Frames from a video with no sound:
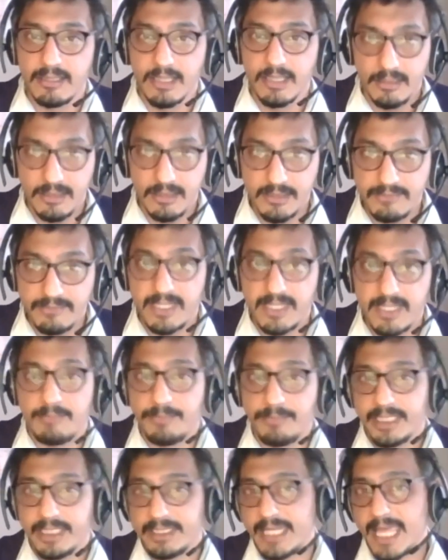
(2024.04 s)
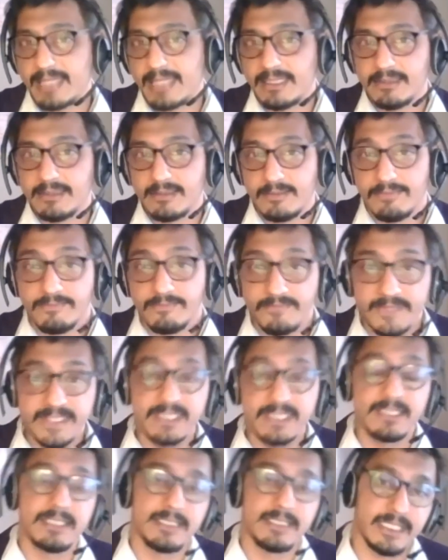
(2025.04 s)
developing talent,
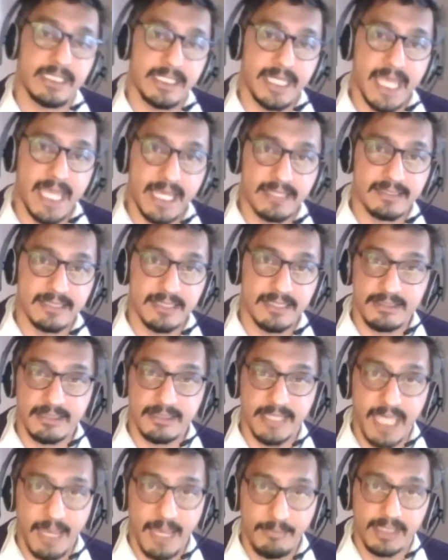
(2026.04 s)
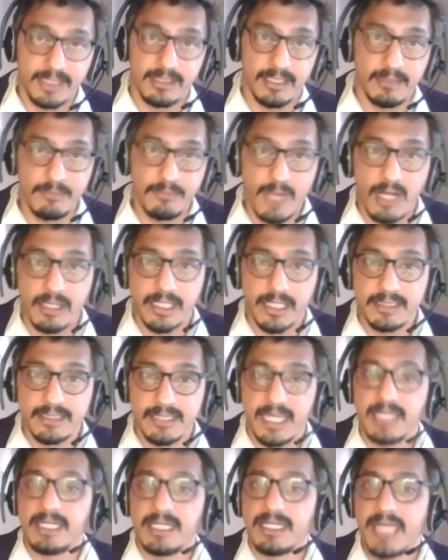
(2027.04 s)
facilitating access to capital and markets,
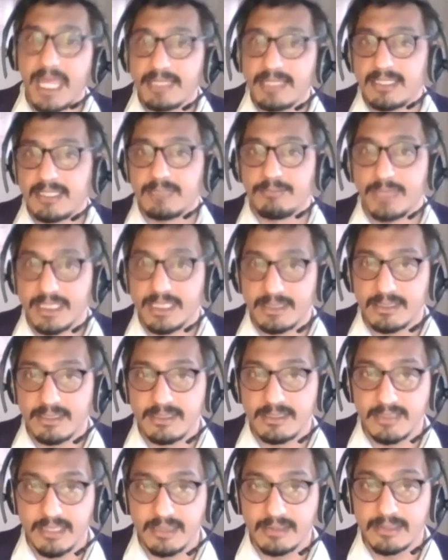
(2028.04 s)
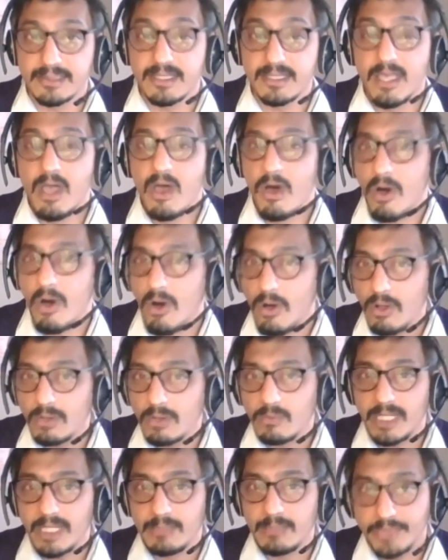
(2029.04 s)
and enhancing business skills, all
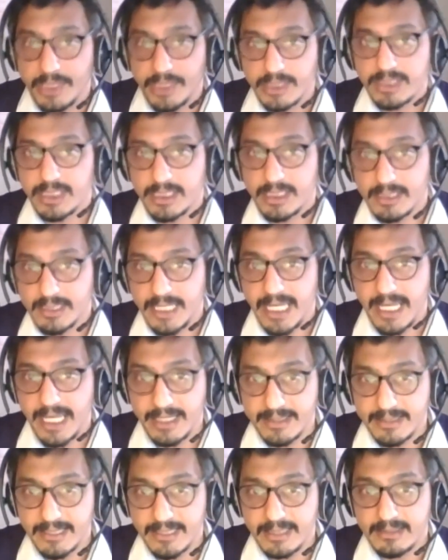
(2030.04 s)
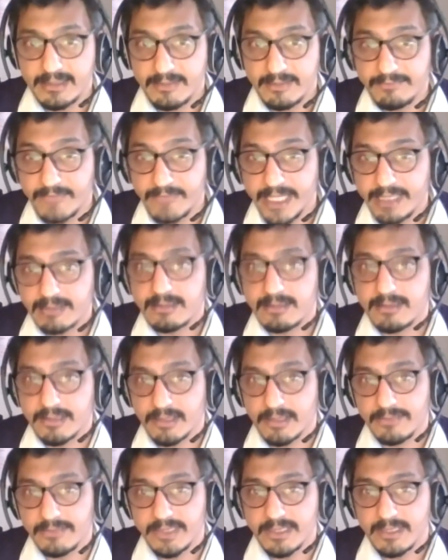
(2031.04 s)
while bridging the access to vital
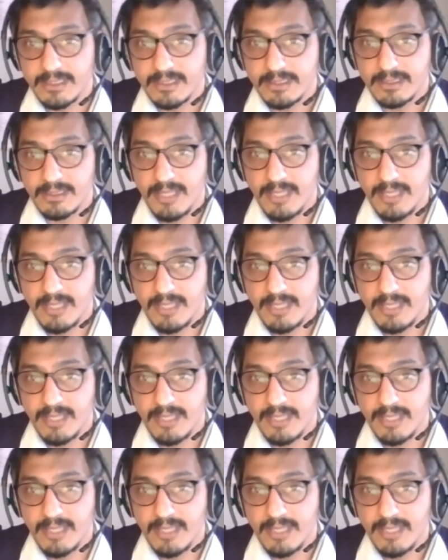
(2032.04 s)
services.